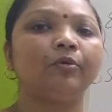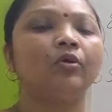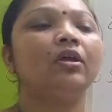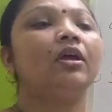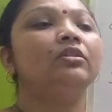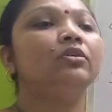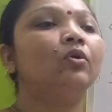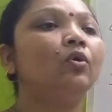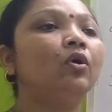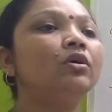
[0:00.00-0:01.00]
pore, the
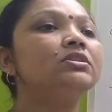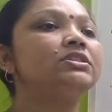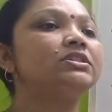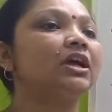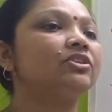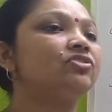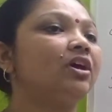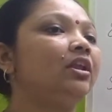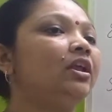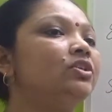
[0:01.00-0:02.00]
whole
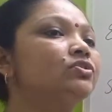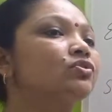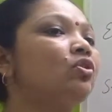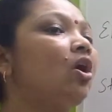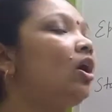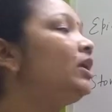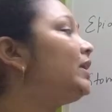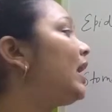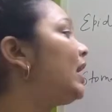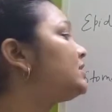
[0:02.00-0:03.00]
structure is called
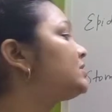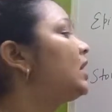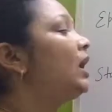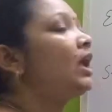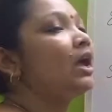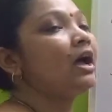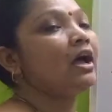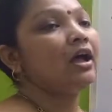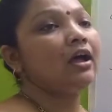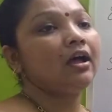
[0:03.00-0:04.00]
as
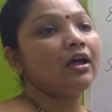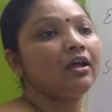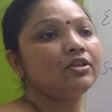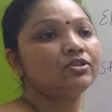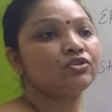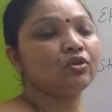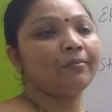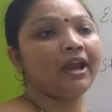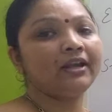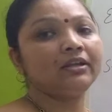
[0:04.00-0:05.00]

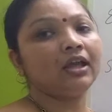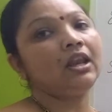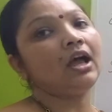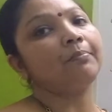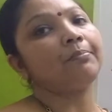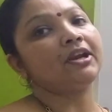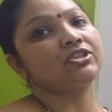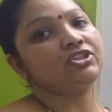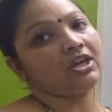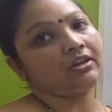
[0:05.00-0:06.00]
stomatal
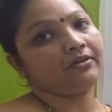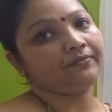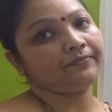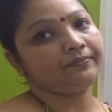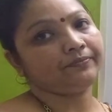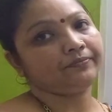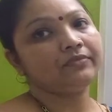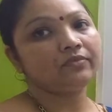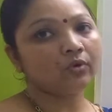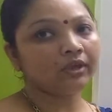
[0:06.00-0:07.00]
aperture.
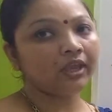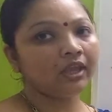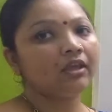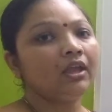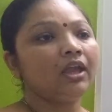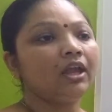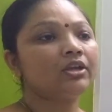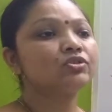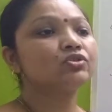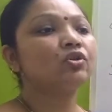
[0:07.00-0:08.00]
Okay,
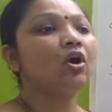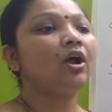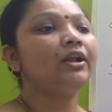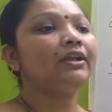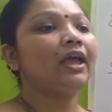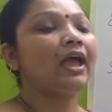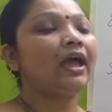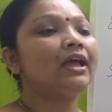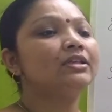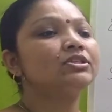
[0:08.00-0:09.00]
it is called
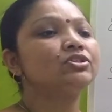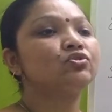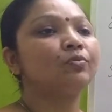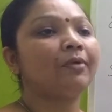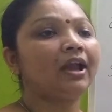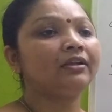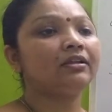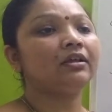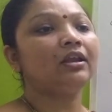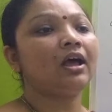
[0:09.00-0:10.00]
as
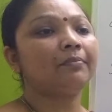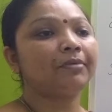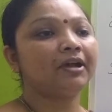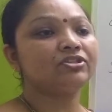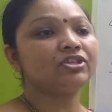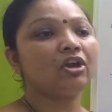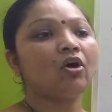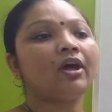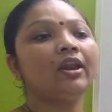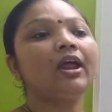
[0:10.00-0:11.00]
stomatal aperture
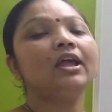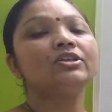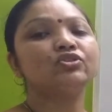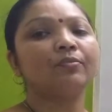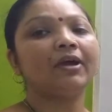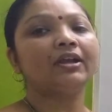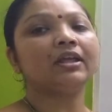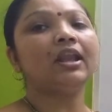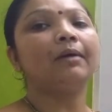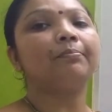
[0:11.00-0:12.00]
or
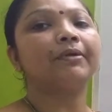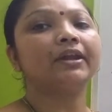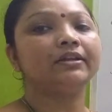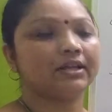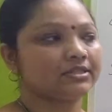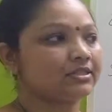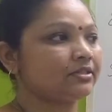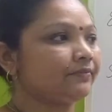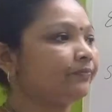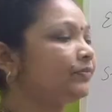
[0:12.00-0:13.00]
stomatal apparatus.